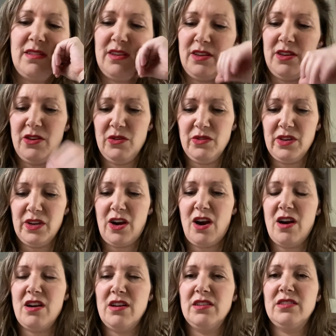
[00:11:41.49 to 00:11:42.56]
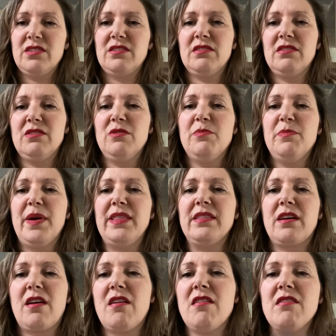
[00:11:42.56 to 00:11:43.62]
you know, the cards, you bend the
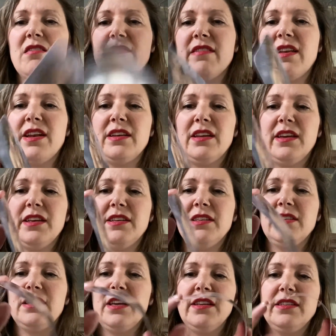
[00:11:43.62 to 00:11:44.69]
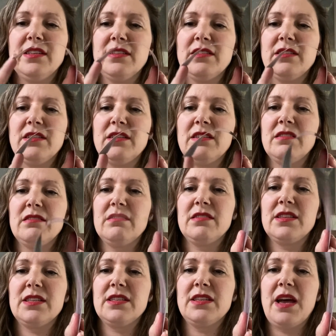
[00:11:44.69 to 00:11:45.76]
card and then it doesn't
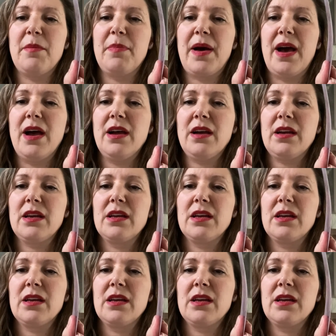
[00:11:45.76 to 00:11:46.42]
snap back.